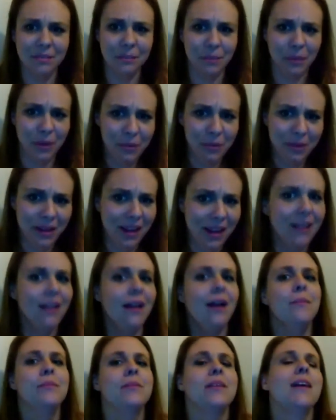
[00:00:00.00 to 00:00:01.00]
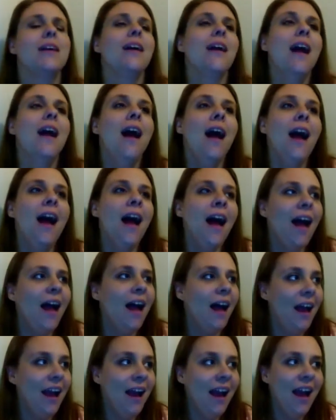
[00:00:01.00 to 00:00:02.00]
burpy hiccups.
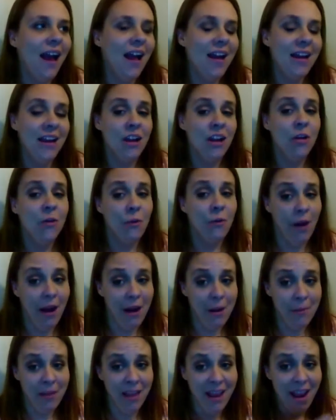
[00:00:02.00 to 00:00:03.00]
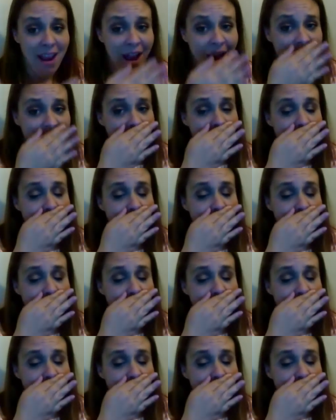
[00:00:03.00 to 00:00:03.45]
I had incredibly